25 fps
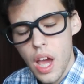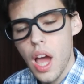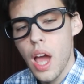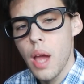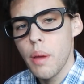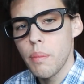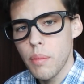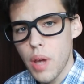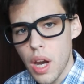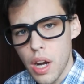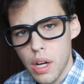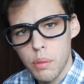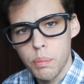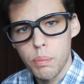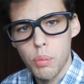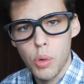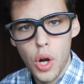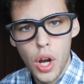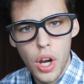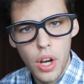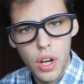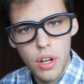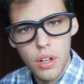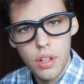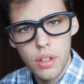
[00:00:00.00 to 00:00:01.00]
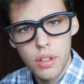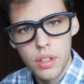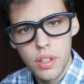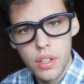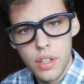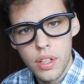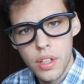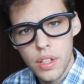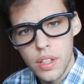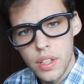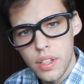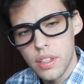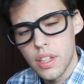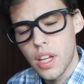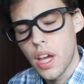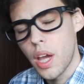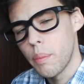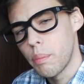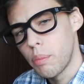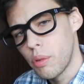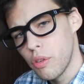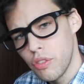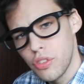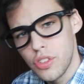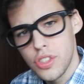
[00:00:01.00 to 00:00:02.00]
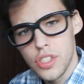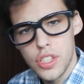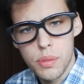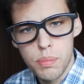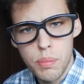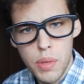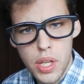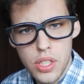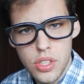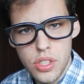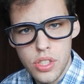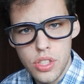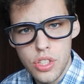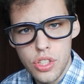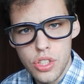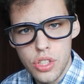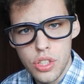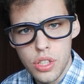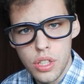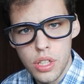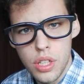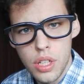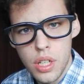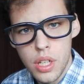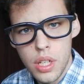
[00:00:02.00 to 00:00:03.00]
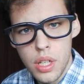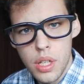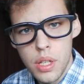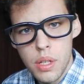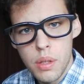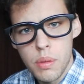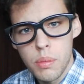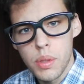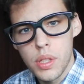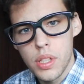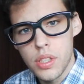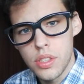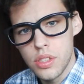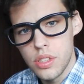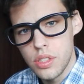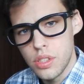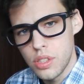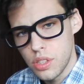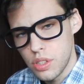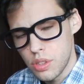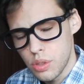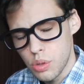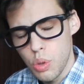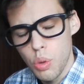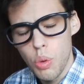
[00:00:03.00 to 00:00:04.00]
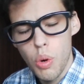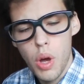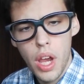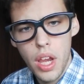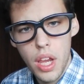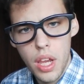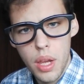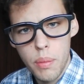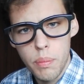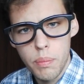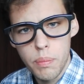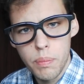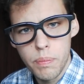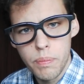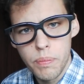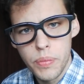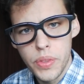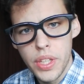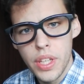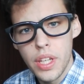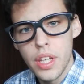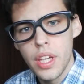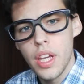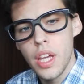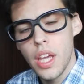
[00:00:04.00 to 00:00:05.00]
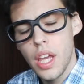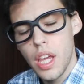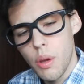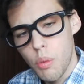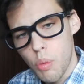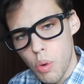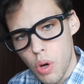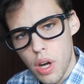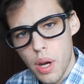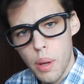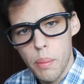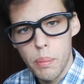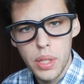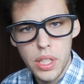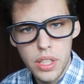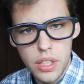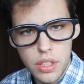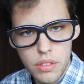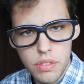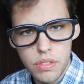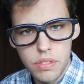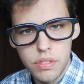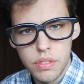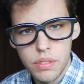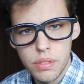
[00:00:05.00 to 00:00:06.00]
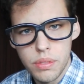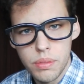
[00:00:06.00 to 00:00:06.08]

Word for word: I'm Mark Pryor, and I approve this message because this is who I am and what I believe.